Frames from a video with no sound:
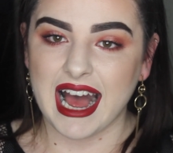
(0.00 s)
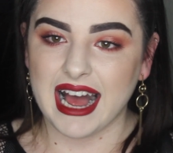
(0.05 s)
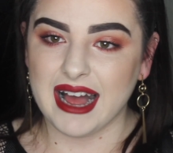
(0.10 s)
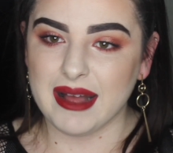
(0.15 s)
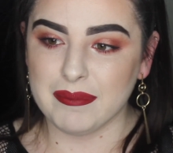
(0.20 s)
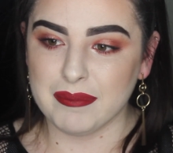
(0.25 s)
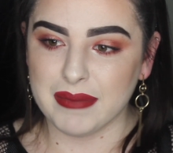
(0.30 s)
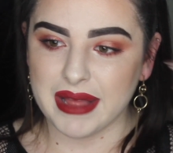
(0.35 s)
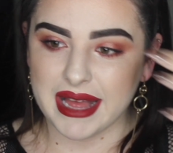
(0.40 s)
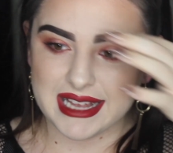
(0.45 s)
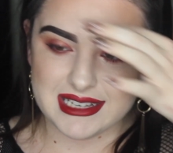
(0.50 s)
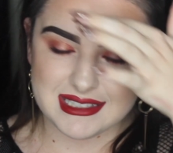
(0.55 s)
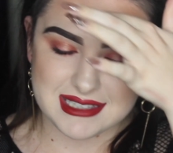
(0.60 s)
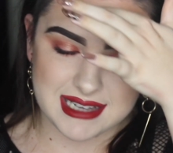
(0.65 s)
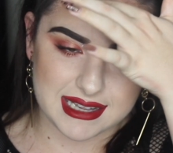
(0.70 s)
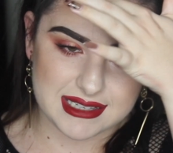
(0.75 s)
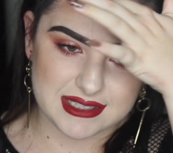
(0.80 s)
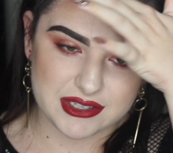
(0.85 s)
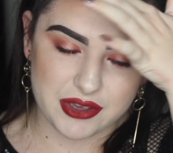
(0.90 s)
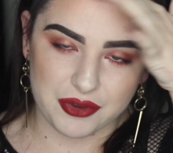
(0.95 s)
It
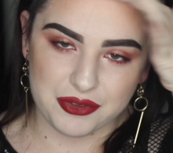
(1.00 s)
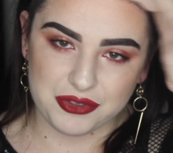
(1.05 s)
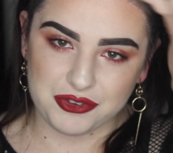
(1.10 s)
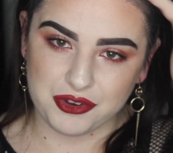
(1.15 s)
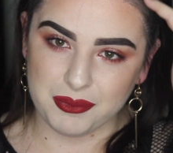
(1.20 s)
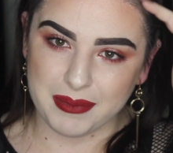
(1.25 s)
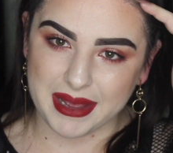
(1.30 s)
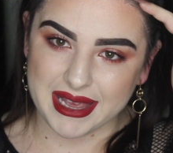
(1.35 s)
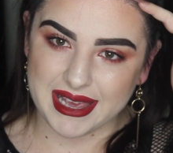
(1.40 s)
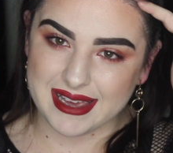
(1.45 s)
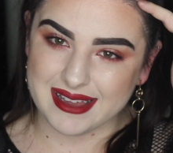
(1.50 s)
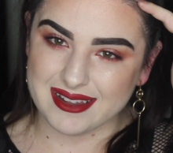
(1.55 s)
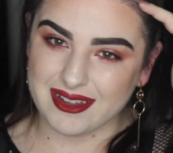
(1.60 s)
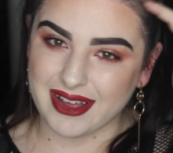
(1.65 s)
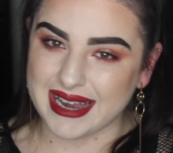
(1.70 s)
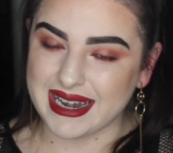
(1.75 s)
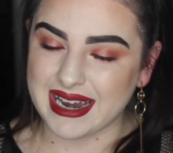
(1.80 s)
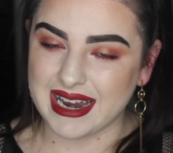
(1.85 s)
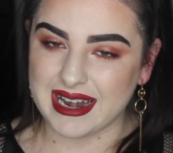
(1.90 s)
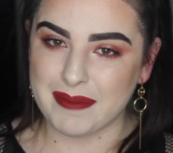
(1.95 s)
does go through my
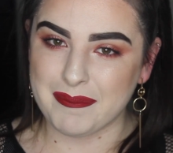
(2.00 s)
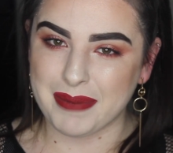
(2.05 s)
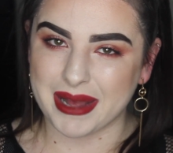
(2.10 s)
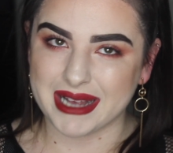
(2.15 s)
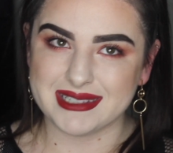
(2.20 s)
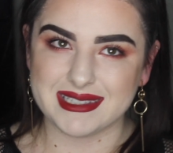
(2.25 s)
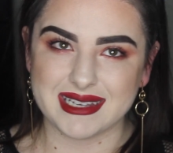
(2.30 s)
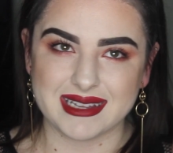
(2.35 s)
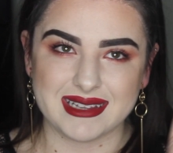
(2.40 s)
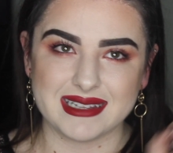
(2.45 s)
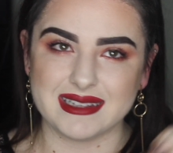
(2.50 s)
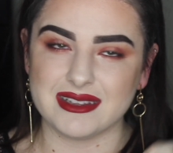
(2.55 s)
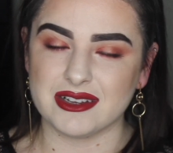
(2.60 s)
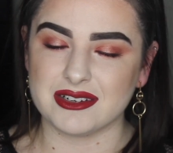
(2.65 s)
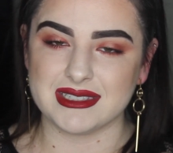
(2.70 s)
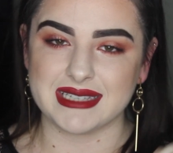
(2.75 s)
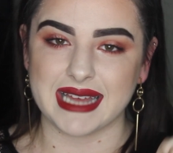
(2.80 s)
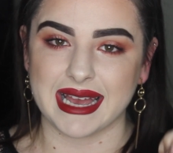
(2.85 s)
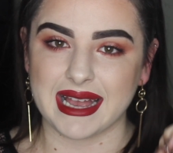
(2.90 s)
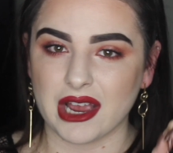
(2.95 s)
hairline and it basically
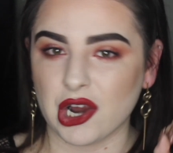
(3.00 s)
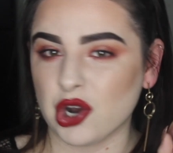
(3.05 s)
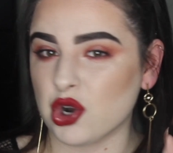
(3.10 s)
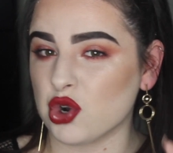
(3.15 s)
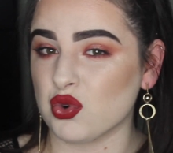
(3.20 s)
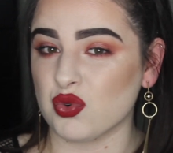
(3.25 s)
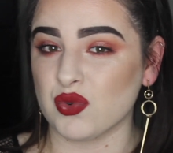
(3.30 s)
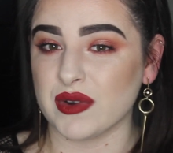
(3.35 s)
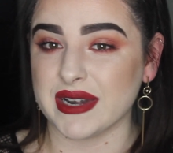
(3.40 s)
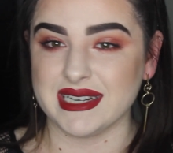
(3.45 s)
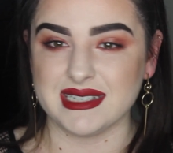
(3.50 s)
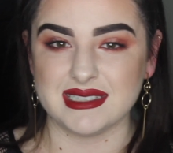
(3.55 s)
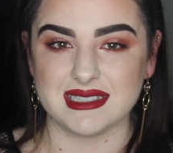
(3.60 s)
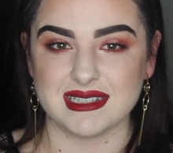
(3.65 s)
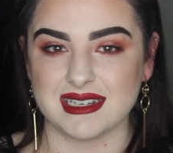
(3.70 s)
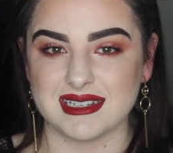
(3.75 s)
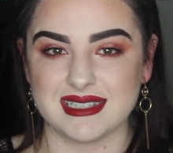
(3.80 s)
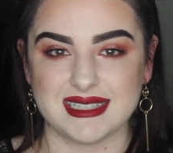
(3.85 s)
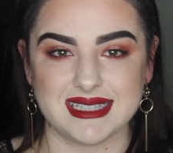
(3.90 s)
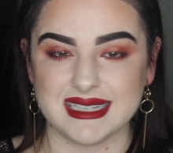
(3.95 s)
looks like
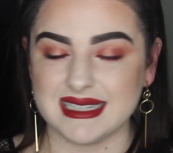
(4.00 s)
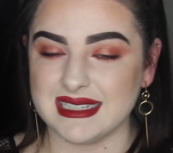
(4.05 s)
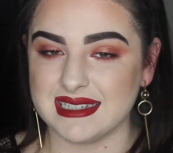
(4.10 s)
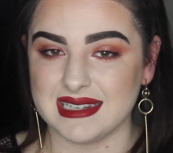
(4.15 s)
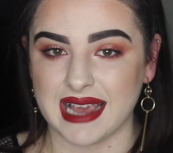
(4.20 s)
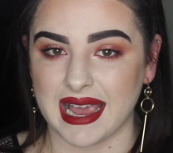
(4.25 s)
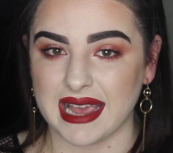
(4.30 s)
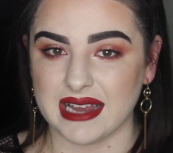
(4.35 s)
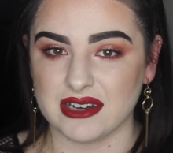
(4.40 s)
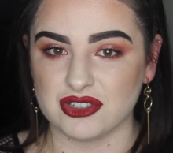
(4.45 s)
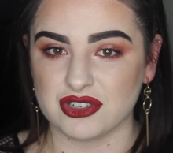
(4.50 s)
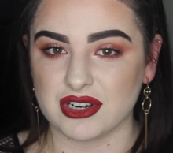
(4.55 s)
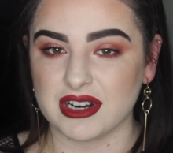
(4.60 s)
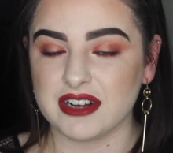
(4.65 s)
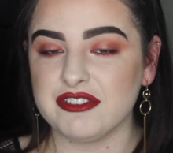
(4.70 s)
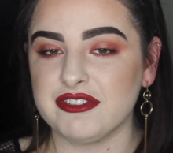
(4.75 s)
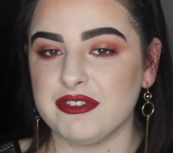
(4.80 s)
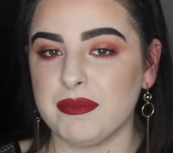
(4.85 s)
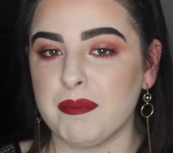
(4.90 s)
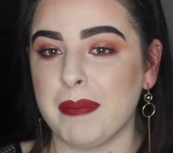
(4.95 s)
horrendous
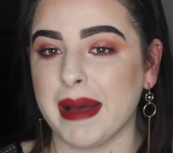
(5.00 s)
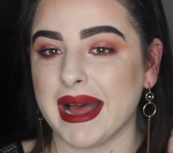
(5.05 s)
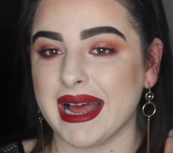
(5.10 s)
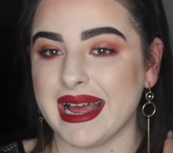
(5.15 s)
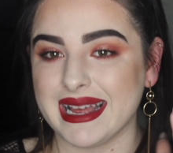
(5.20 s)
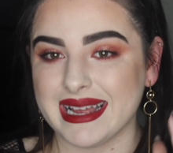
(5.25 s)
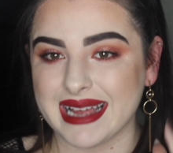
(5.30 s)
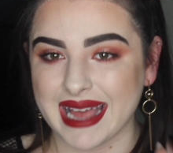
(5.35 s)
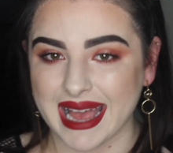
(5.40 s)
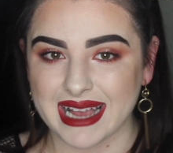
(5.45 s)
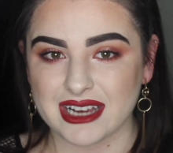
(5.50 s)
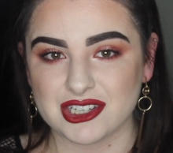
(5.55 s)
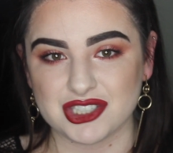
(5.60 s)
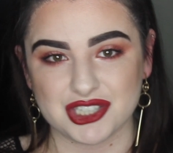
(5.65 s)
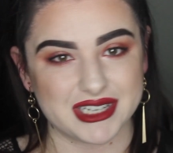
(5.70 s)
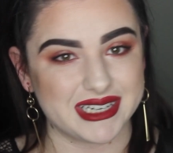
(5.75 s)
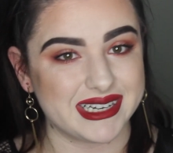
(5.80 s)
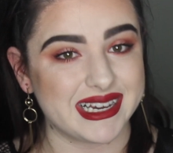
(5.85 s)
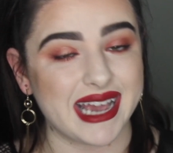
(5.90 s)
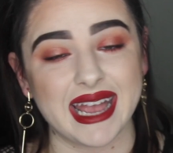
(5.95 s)
dandruff, but it
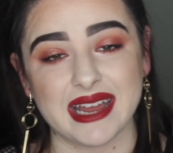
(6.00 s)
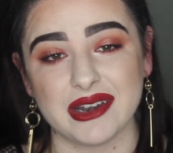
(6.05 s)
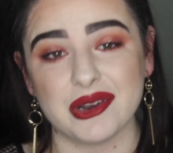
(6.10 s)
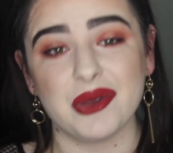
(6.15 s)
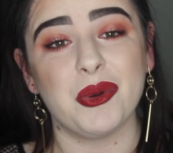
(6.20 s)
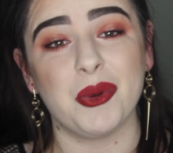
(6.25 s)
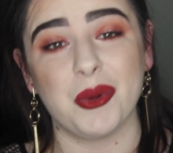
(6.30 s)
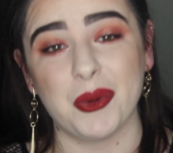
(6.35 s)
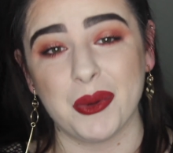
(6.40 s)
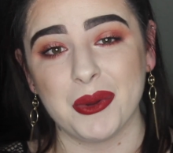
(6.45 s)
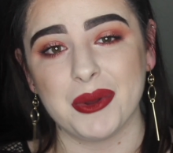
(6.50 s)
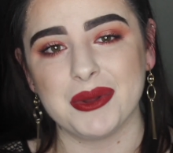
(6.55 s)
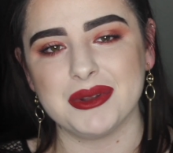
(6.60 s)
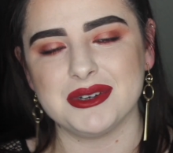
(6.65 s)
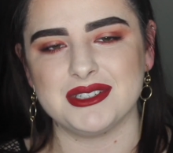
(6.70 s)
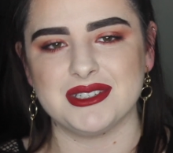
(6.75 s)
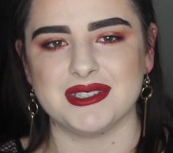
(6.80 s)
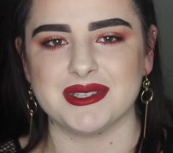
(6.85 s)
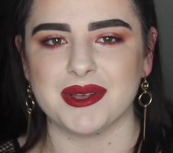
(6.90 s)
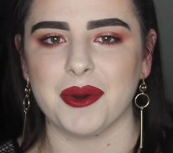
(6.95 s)
actually can
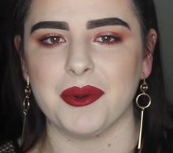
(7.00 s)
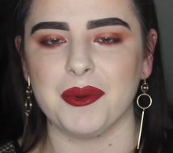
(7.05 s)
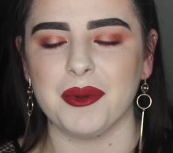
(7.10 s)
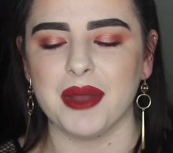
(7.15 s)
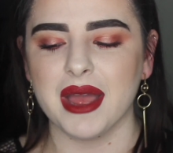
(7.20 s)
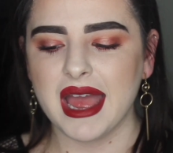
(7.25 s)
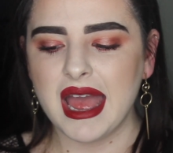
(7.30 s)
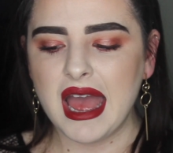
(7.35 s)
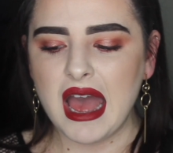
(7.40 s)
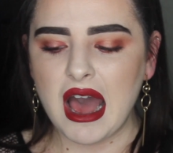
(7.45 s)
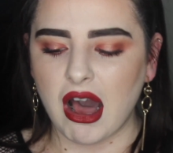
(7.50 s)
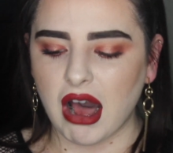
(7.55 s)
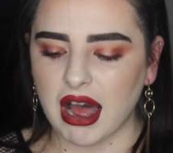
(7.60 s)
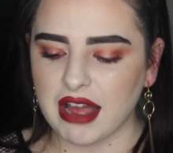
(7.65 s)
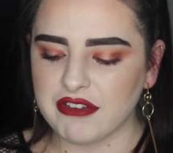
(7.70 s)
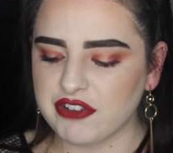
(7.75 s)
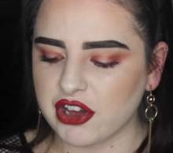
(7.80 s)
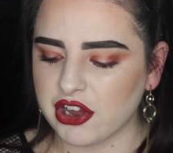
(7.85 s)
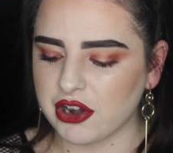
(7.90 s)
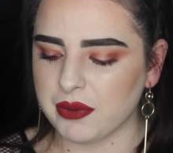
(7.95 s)
hurt. So
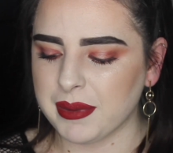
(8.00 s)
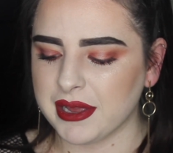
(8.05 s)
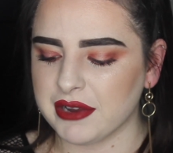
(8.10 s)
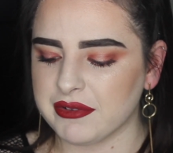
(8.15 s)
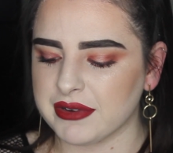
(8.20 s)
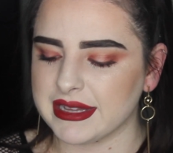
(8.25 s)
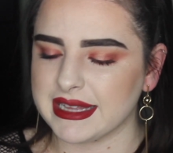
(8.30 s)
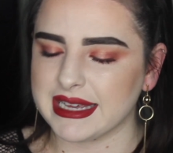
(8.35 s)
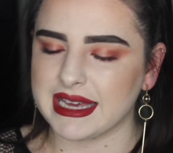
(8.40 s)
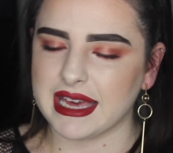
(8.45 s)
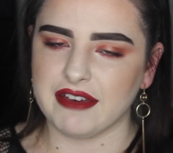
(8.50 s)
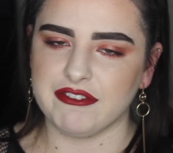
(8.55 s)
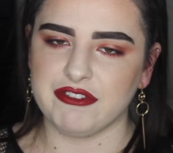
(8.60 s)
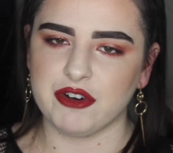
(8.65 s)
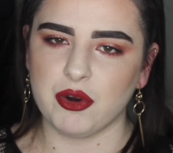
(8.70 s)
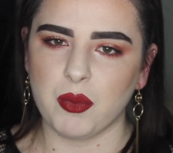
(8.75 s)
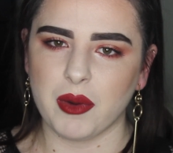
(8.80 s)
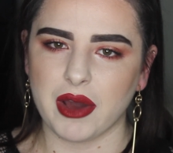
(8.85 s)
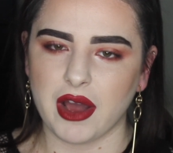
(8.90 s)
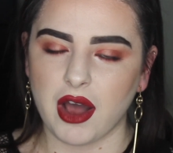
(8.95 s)
I've got to be really
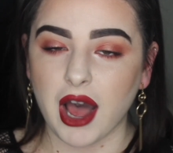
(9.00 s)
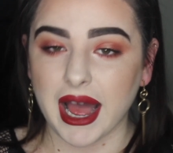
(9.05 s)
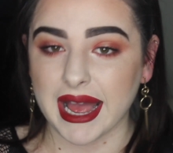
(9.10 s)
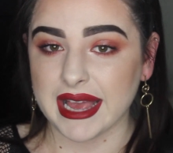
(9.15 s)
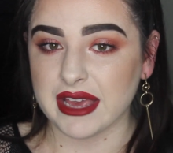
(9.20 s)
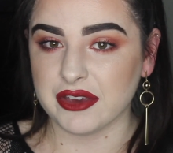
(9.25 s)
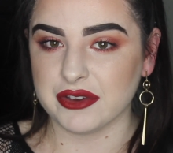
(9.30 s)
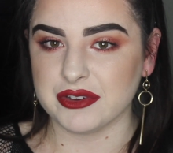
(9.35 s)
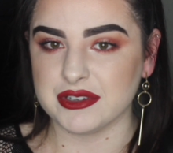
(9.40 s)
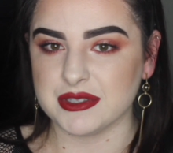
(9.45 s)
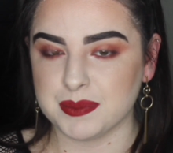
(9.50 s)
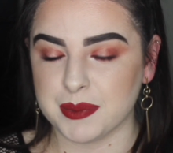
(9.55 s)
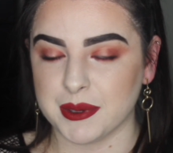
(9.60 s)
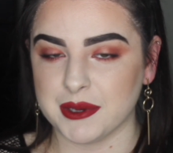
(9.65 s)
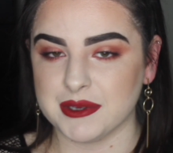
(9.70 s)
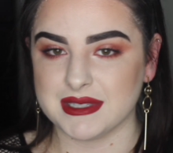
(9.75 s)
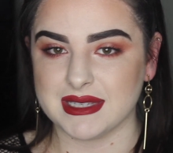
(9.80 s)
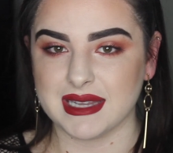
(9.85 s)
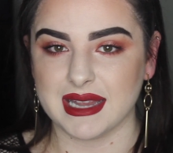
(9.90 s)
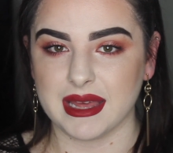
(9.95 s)
careful what I use
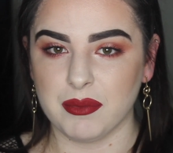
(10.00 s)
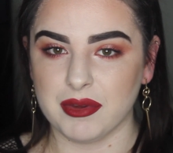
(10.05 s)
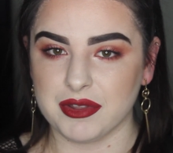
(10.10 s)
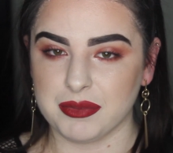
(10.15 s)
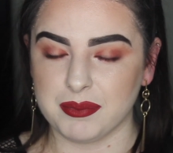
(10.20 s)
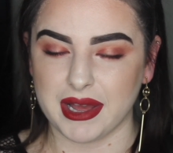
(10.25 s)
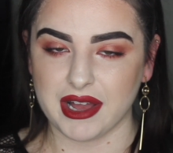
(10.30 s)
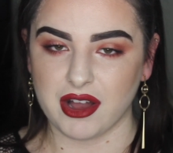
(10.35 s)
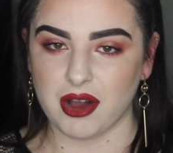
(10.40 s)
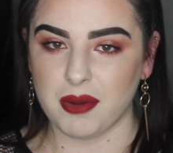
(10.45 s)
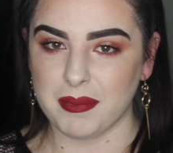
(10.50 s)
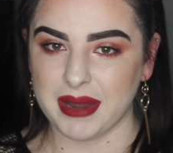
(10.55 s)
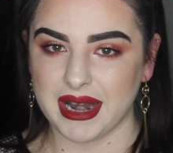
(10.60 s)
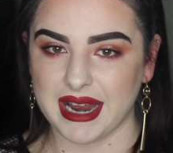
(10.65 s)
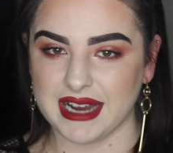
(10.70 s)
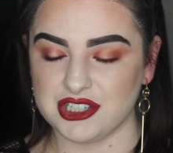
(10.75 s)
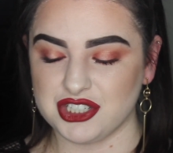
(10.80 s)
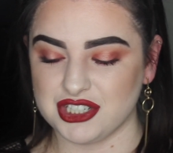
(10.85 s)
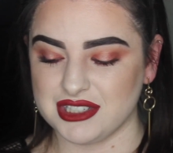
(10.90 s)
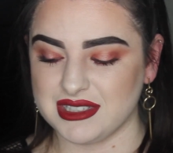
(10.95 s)
personally with my
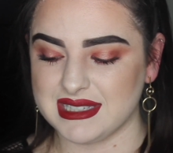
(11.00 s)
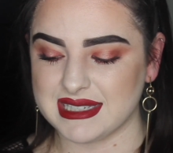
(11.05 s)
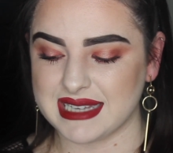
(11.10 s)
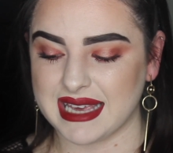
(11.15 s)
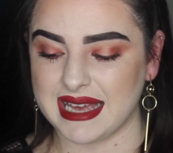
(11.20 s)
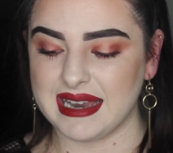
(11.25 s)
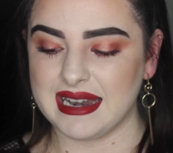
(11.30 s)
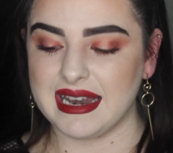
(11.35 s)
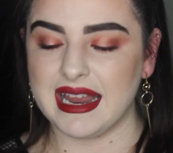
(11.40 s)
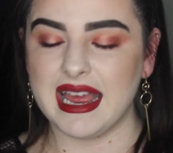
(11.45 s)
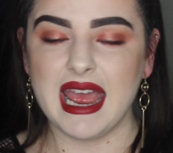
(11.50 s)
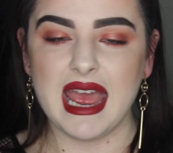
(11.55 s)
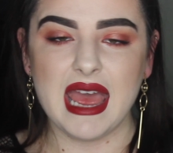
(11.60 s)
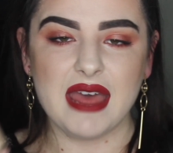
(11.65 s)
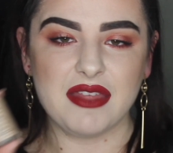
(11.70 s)
combination skin.